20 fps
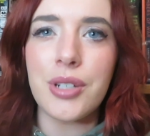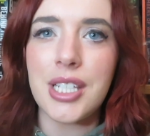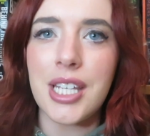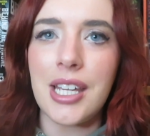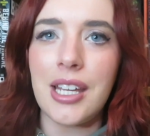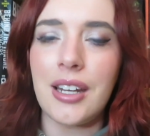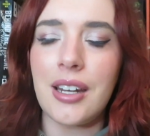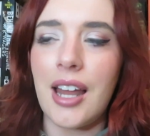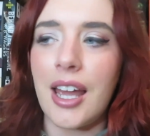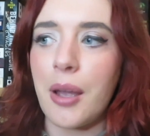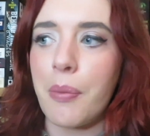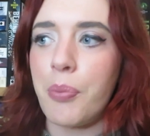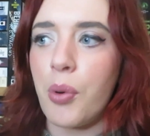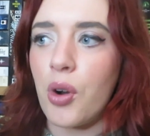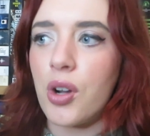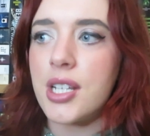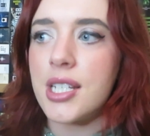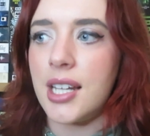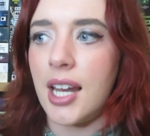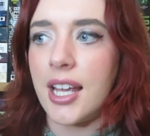seeing like
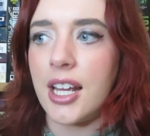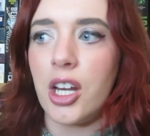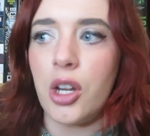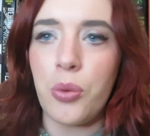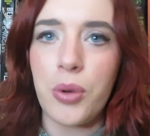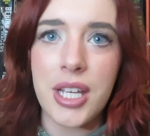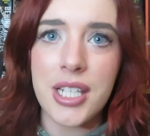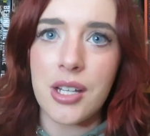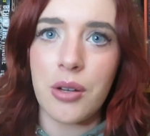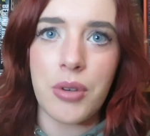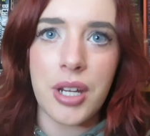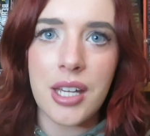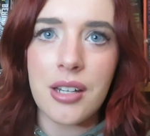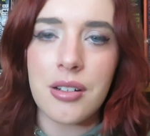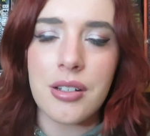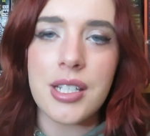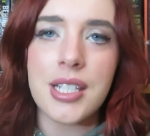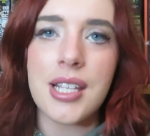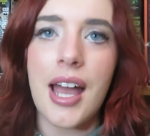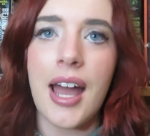books like Louise
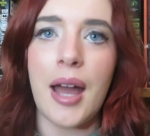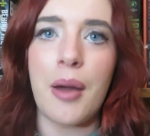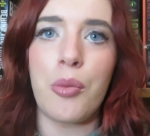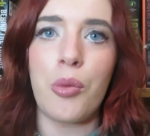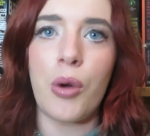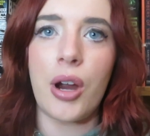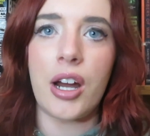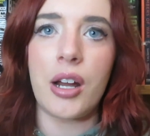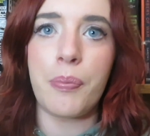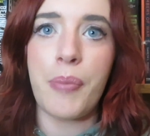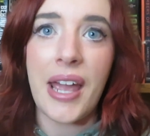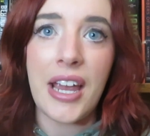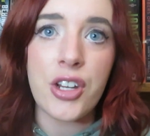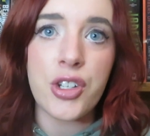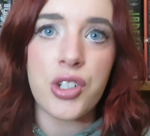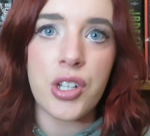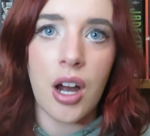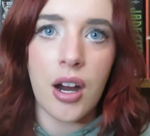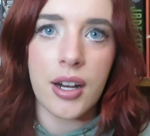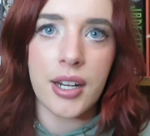O'Neill's, where
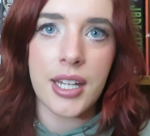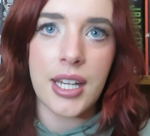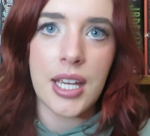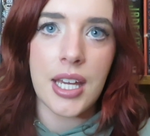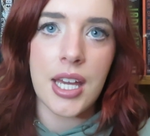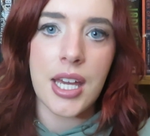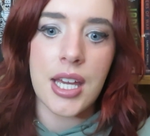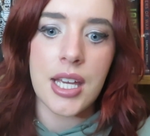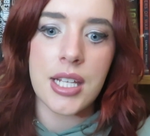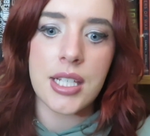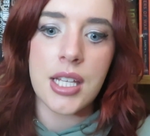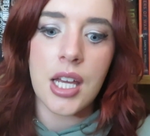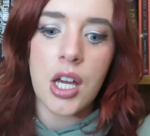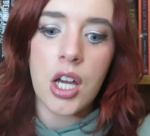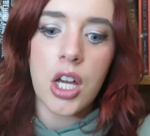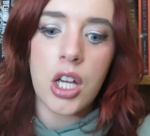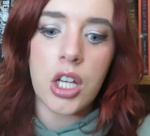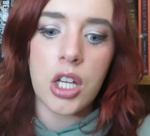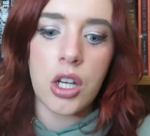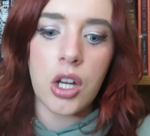patriarchy is,
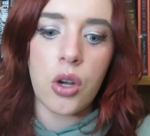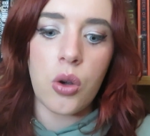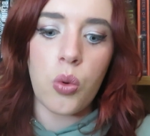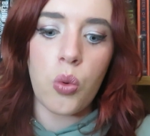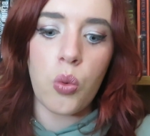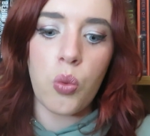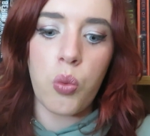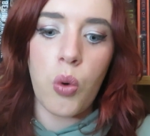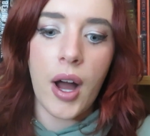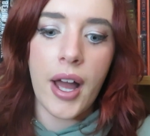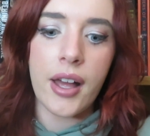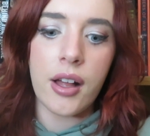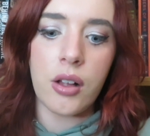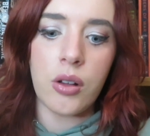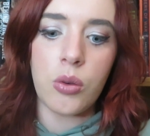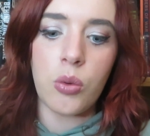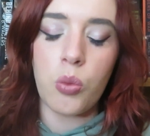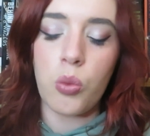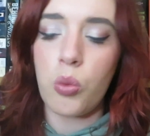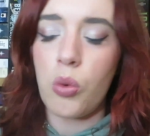you know,
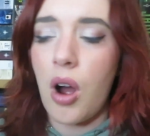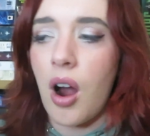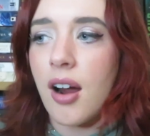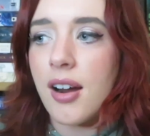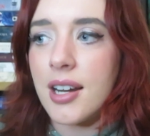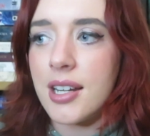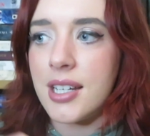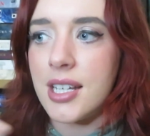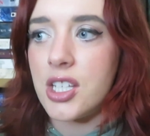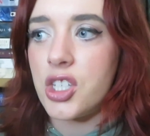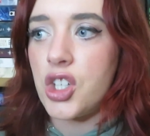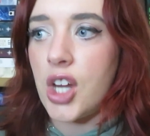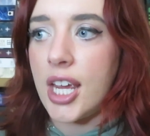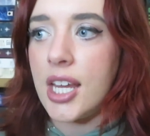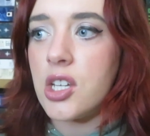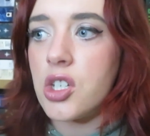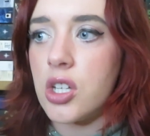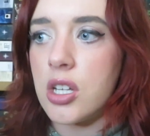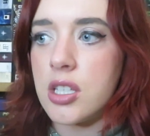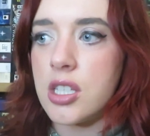while Ireland has
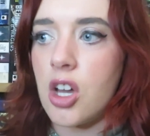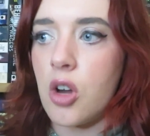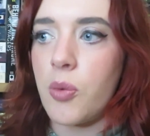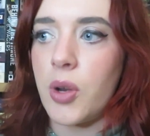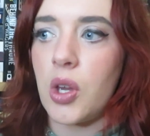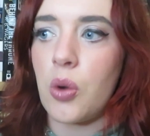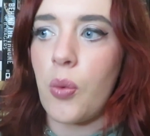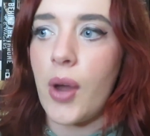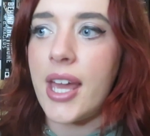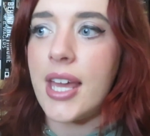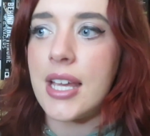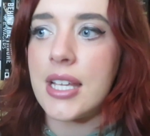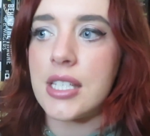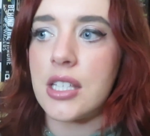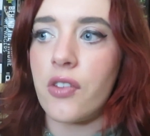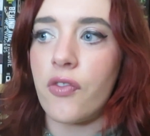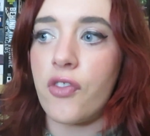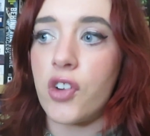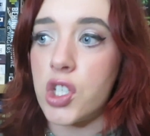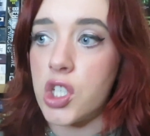changed in so many ways
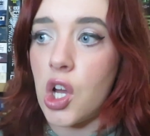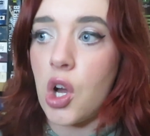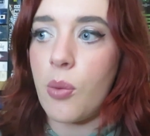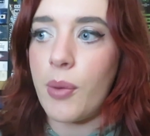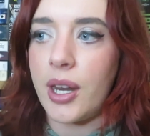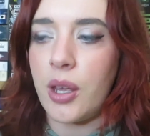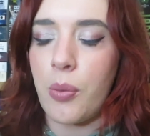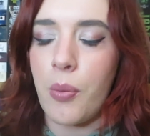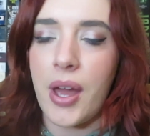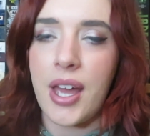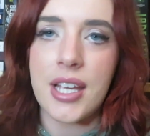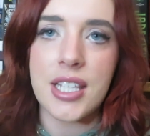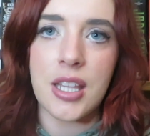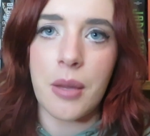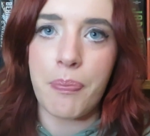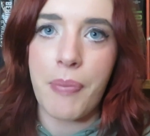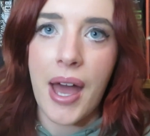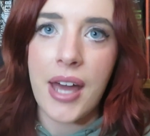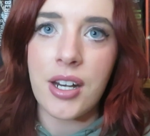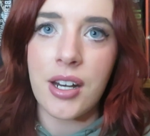and for so many ways
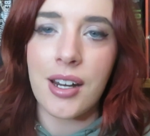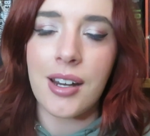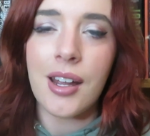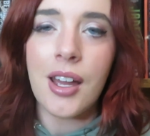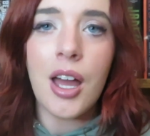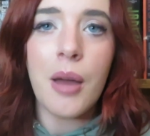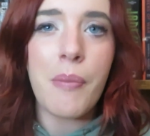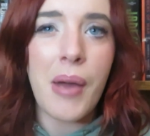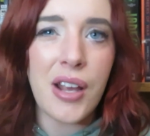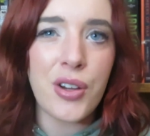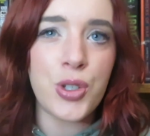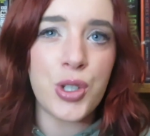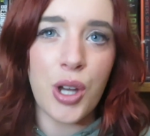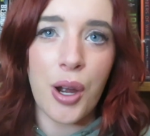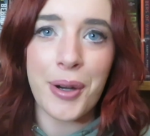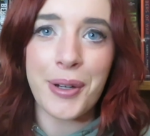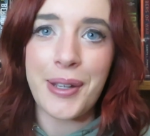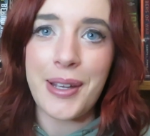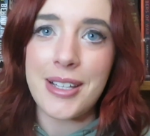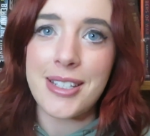the better,
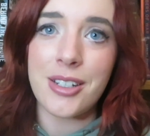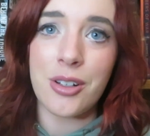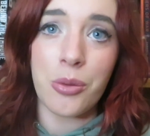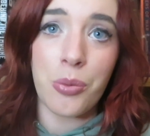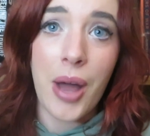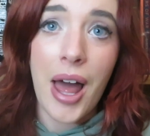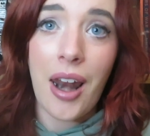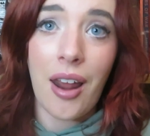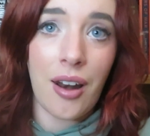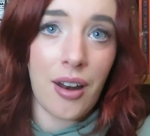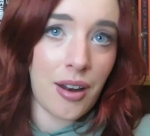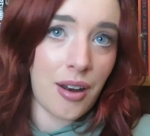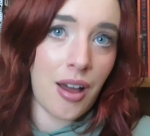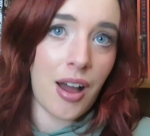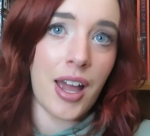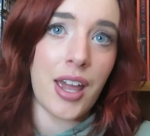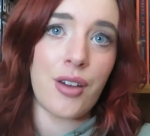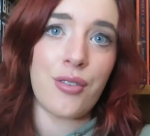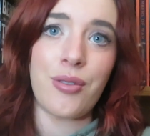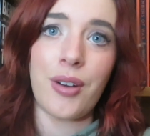patriarchy is still well and
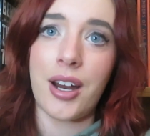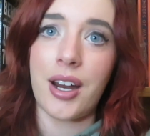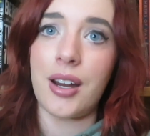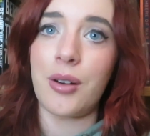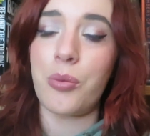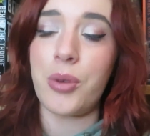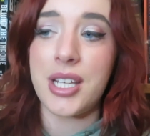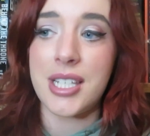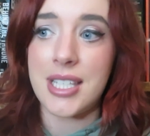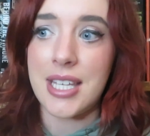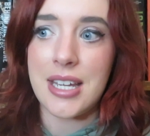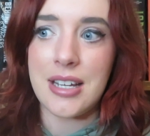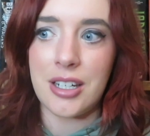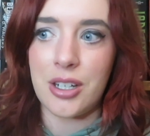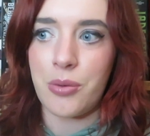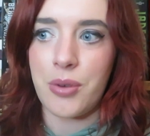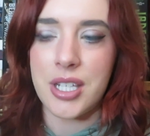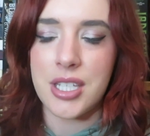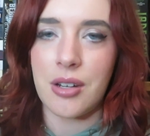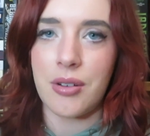alive, where we see in
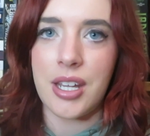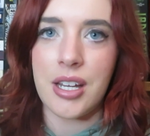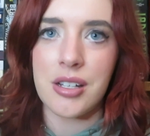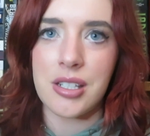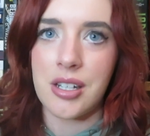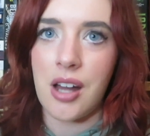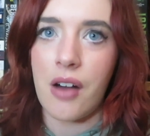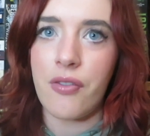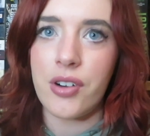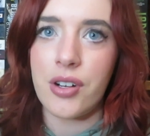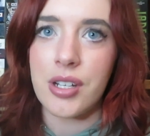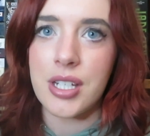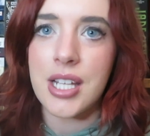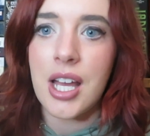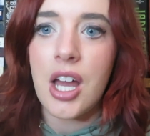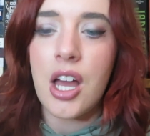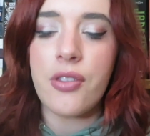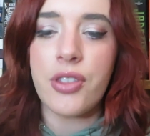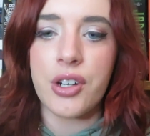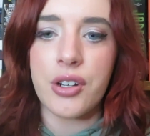Louise O'Neill's novels
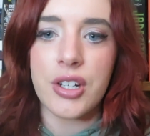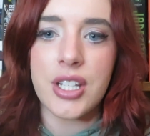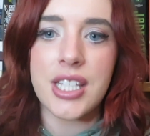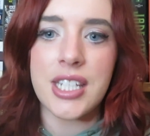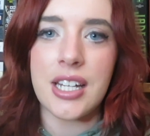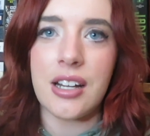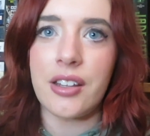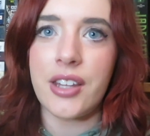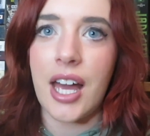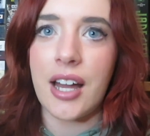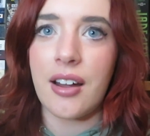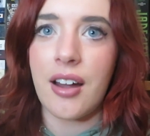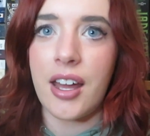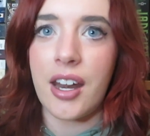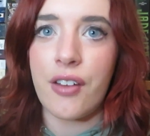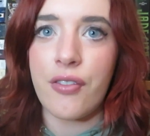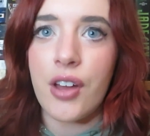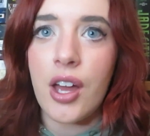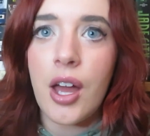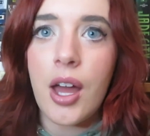there is still that
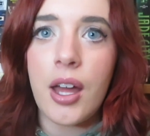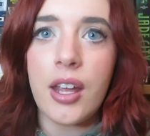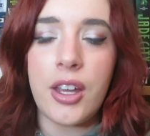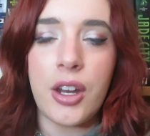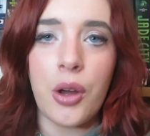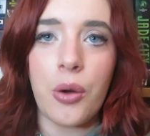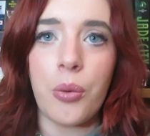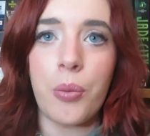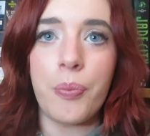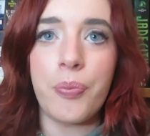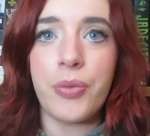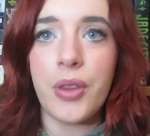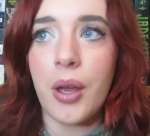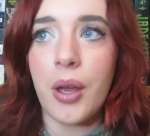kind of, you know,